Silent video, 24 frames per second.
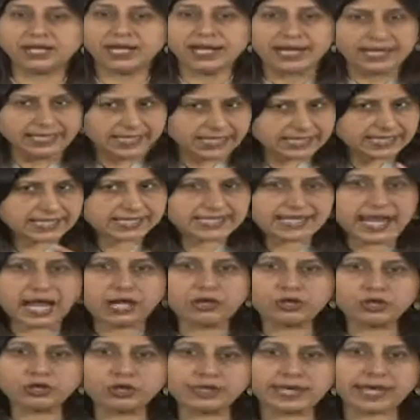Let us
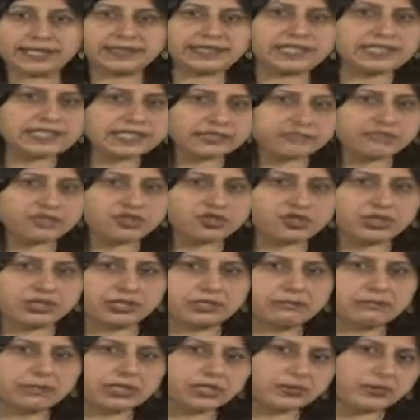now look at the
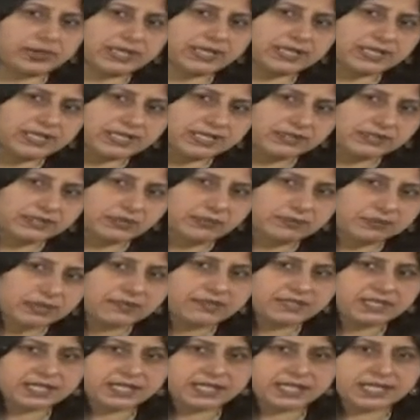division between descriptive
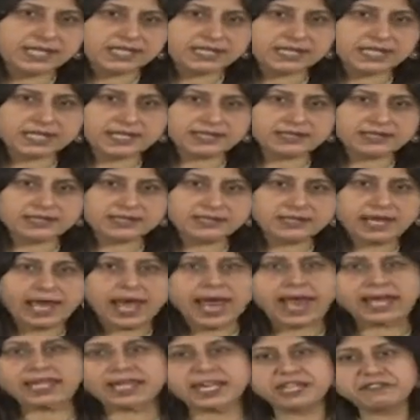statistics
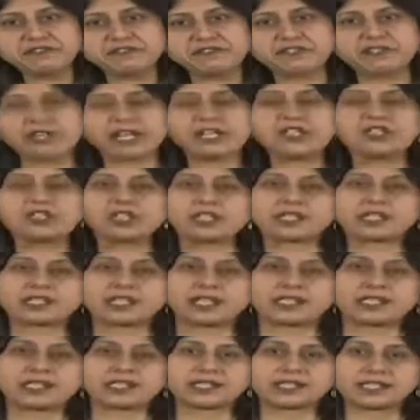and inferential
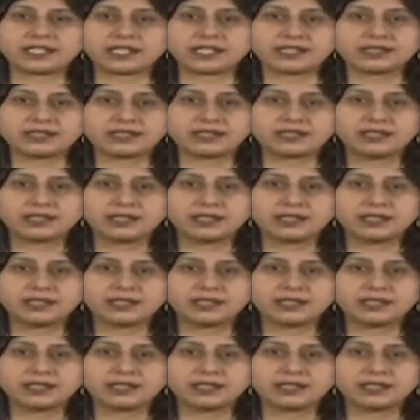statistics.